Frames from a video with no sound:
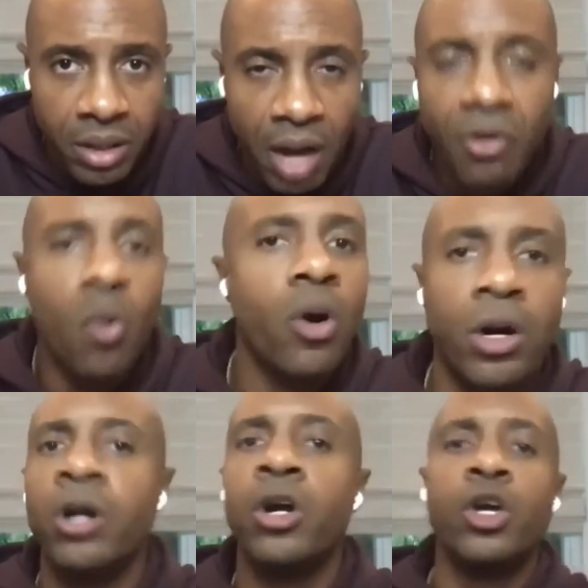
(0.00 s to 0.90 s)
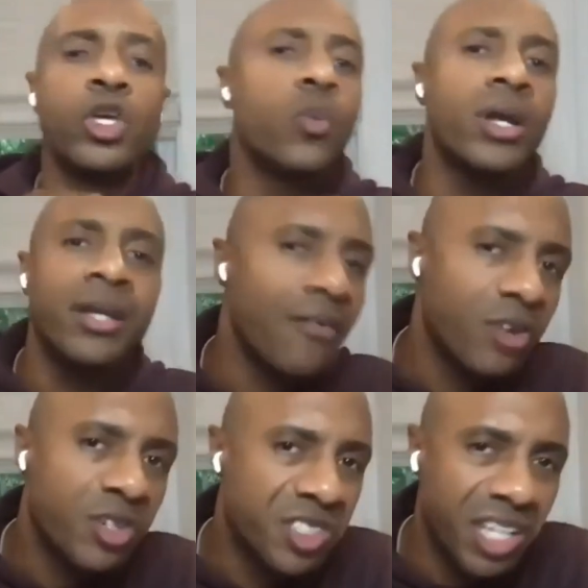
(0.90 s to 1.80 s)
Of a quarter. You would
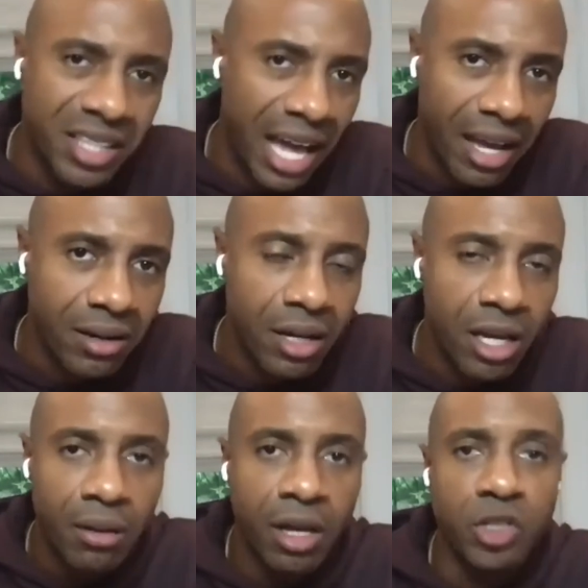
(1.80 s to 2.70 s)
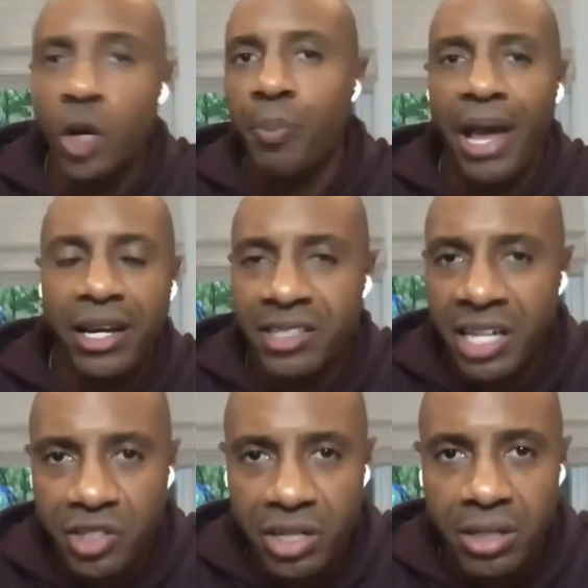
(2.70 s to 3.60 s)
never see that because you're paid
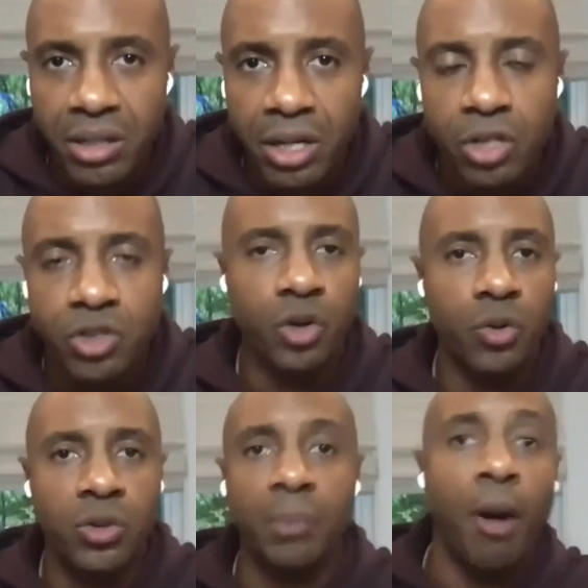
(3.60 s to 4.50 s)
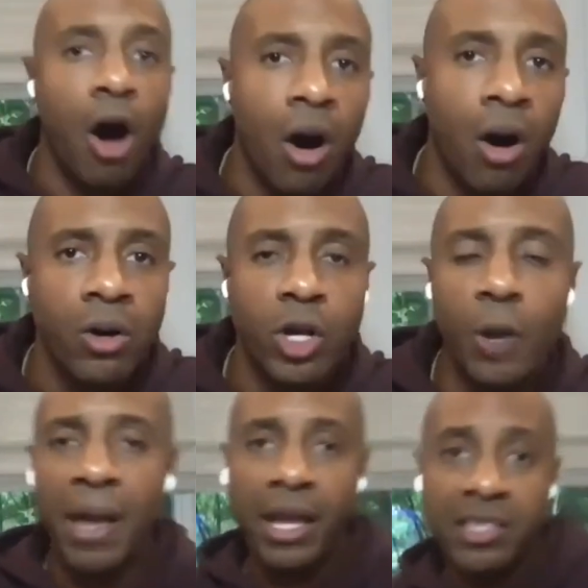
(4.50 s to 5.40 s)
attention to the ball.
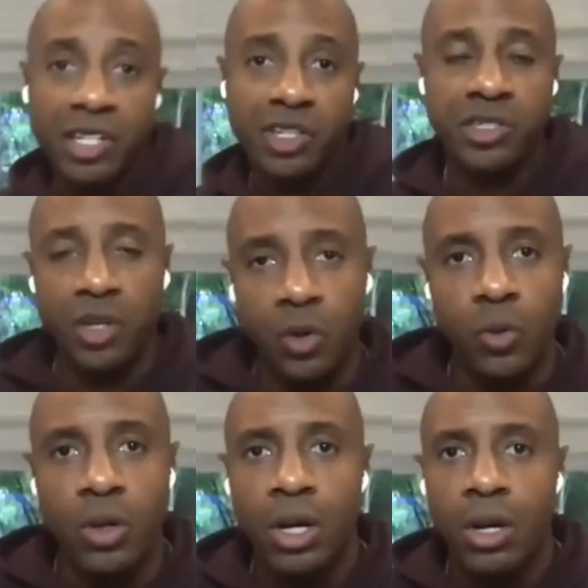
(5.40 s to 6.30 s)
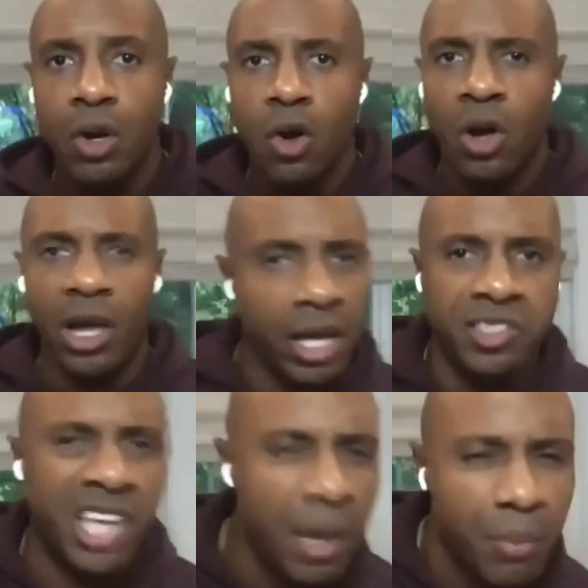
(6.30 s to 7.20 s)
You're paying attention to
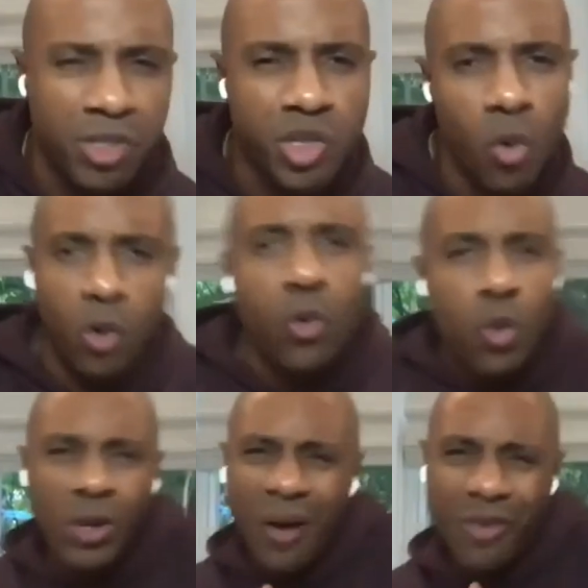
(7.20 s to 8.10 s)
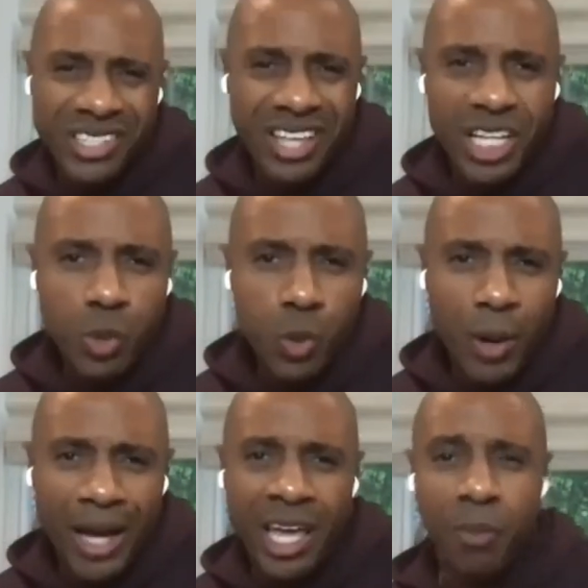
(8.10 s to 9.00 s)
it's Kemba scoring. Ooh, that was a nice move
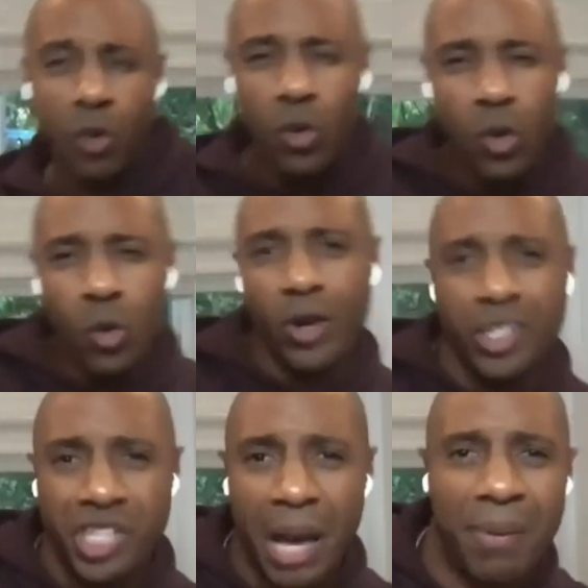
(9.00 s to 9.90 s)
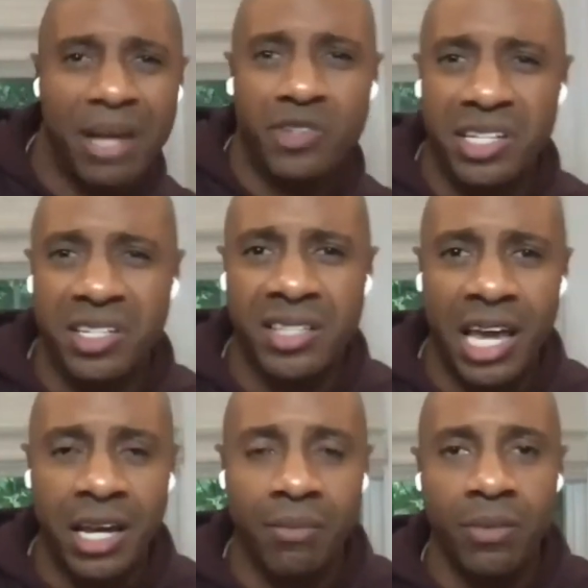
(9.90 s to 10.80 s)
by Kemba. Ooh, what a shot by Jayson
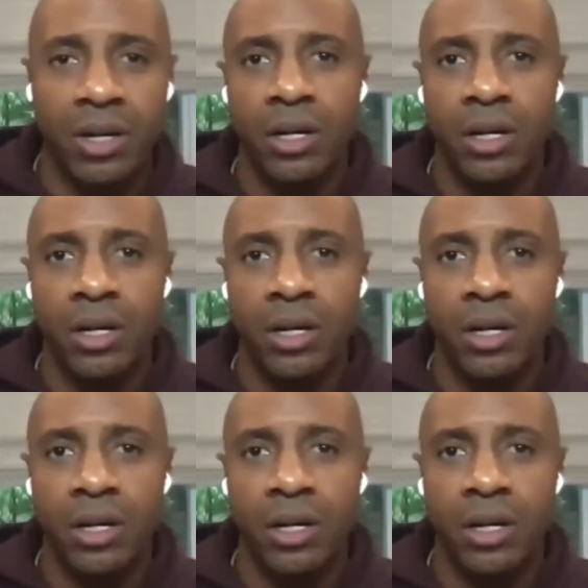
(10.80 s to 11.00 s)
Tatum.